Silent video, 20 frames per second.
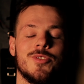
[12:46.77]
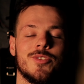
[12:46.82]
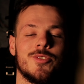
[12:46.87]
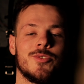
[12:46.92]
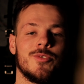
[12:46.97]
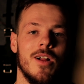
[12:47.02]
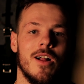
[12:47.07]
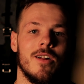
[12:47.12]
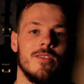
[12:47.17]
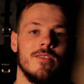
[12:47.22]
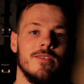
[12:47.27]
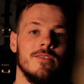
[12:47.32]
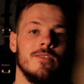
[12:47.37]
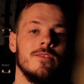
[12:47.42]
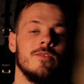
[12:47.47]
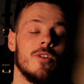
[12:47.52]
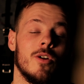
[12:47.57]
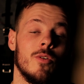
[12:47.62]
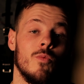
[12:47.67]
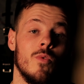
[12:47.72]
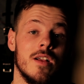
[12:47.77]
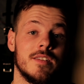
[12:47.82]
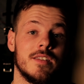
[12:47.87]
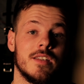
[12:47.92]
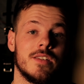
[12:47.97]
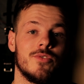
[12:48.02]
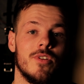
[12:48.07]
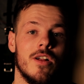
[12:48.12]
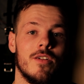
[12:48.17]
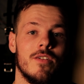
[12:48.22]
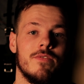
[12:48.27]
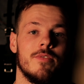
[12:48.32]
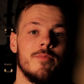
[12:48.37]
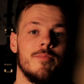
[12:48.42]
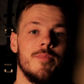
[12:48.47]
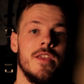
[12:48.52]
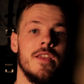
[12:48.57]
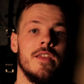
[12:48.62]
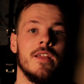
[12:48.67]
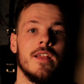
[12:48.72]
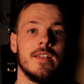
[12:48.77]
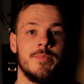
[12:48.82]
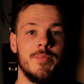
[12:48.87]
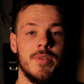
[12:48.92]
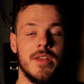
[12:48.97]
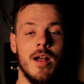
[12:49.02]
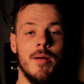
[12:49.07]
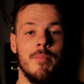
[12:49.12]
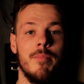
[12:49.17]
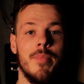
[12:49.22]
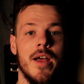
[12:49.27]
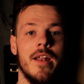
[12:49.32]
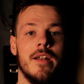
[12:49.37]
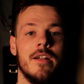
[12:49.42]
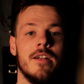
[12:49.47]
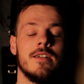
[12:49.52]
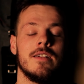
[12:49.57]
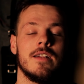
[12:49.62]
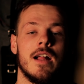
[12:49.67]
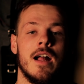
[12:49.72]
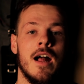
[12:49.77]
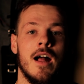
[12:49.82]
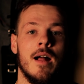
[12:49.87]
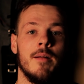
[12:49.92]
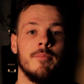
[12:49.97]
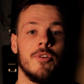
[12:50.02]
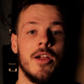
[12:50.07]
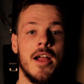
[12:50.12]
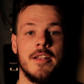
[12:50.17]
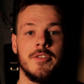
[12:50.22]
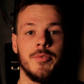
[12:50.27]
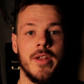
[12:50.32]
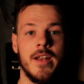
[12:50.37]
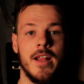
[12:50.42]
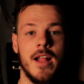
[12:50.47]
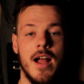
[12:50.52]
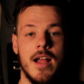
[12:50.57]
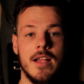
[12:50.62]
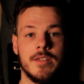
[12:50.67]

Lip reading: a struggle, or was a struggle for me. It's become better. Graduating high